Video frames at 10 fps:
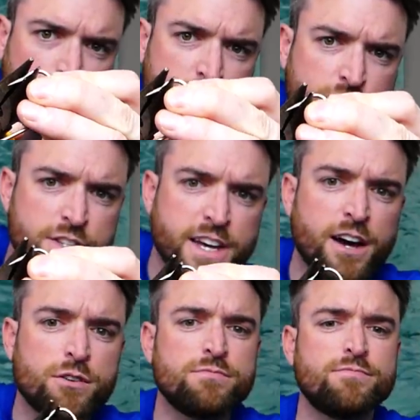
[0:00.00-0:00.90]
crush it
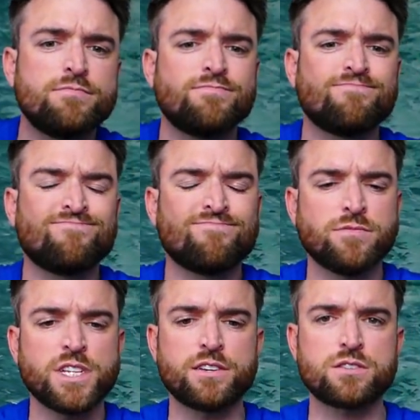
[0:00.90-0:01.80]
down,
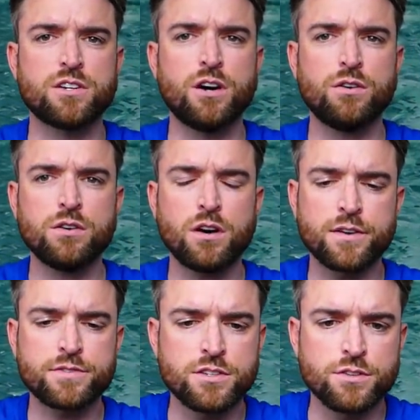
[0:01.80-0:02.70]
like so.
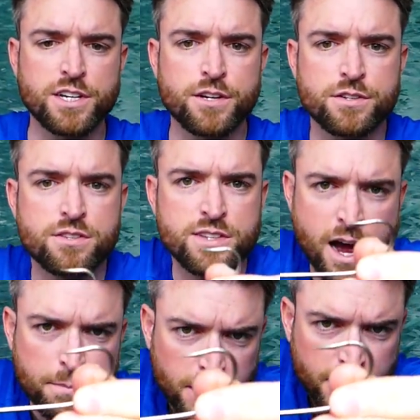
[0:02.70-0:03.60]
Often you'll hear a
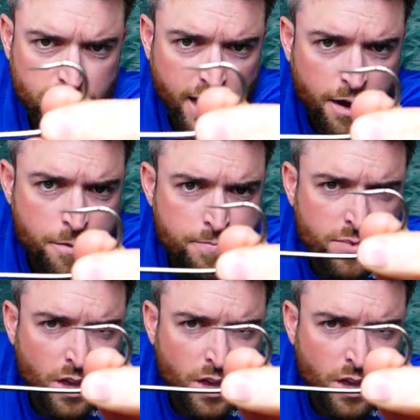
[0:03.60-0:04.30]
snap like that.